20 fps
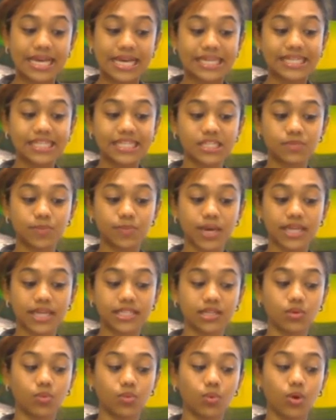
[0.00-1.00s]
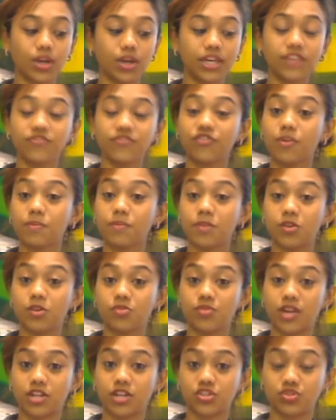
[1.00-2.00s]
despite a warning from the
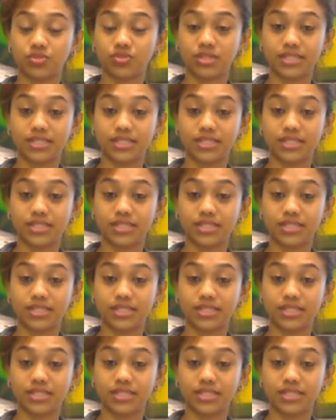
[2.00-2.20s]
Treasury